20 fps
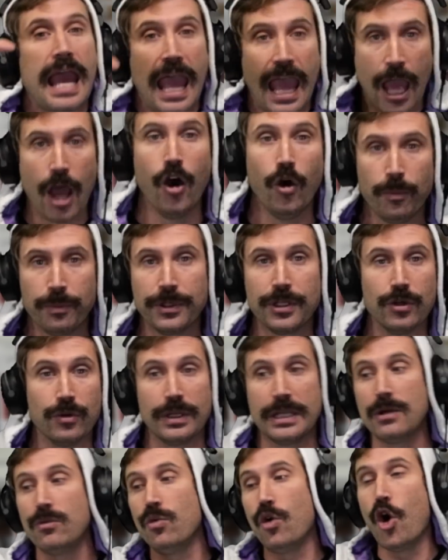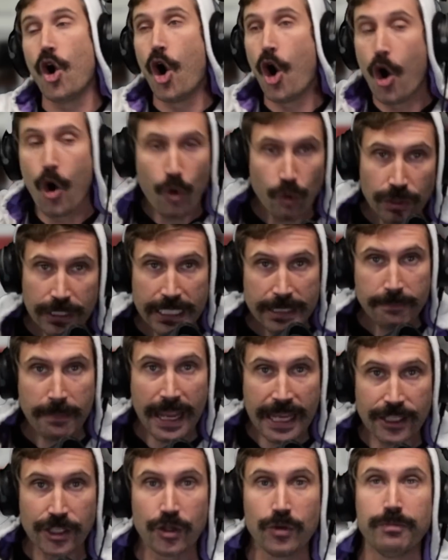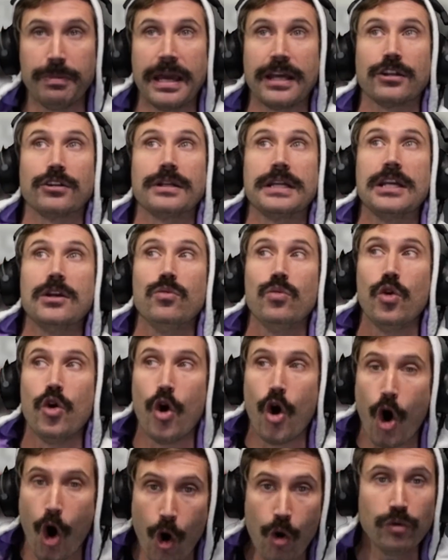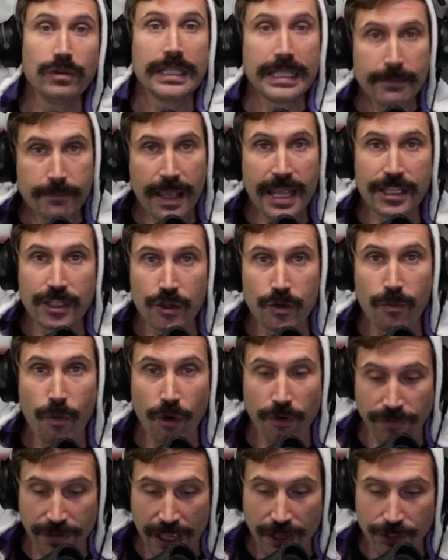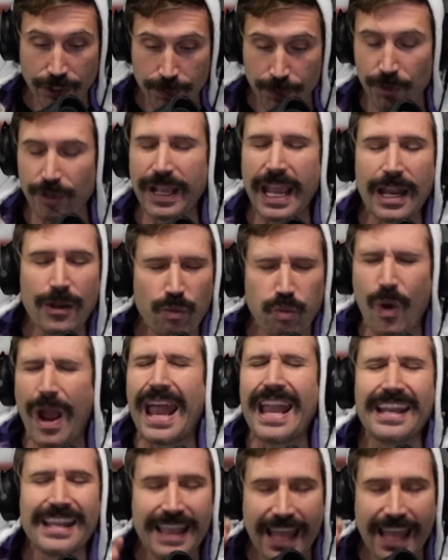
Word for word: help you. It will only make you better. It will only make you more valuable. And when